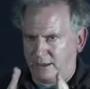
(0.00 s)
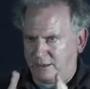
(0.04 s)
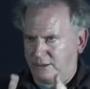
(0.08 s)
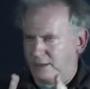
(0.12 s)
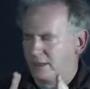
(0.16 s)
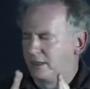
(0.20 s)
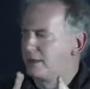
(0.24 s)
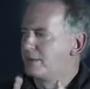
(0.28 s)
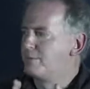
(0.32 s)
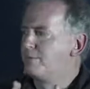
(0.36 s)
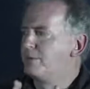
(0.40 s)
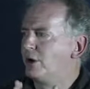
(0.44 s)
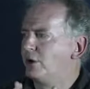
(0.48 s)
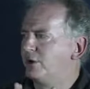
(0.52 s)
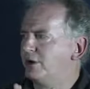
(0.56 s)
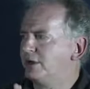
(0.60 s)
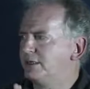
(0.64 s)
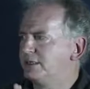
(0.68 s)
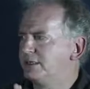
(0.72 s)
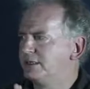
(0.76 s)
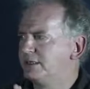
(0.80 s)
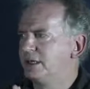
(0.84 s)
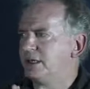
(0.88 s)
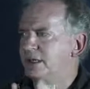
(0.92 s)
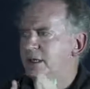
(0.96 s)
a
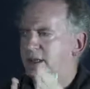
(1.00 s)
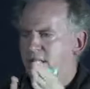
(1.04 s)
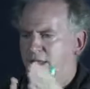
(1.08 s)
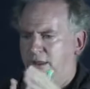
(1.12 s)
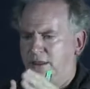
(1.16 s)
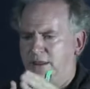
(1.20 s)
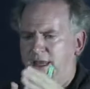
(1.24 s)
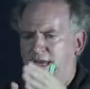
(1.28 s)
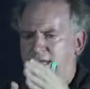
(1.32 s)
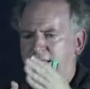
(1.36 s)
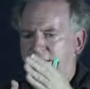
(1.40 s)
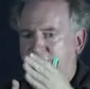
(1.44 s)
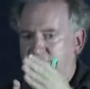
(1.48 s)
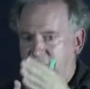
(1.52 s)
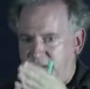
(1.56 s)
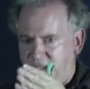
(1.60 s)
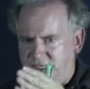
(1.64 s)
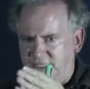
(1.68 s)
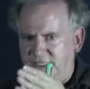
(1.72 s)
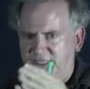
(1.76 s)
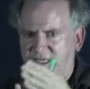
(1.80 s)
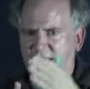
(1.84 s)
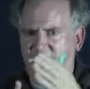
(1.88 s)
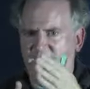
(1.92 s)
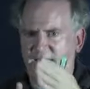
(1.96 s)
component that
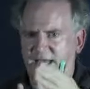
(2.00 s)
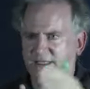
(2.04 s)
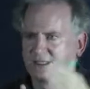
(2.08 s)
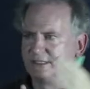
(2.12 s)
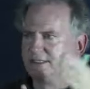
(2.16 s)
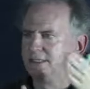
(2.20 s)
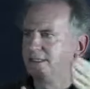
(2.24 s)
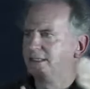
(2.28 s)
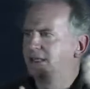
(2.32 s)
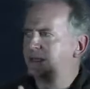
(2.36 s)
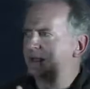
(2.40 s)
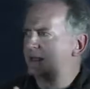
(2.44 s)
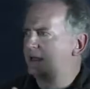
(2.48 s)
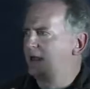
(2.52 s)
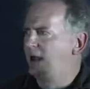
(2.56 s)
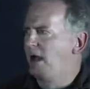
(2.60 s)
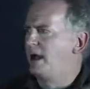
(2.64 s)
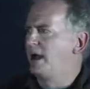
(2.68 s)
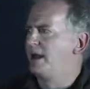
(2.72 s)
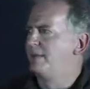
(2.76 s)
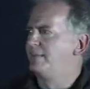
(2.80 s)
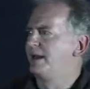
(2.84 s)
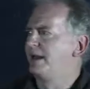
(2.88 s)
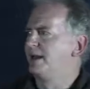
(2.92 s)
just has um,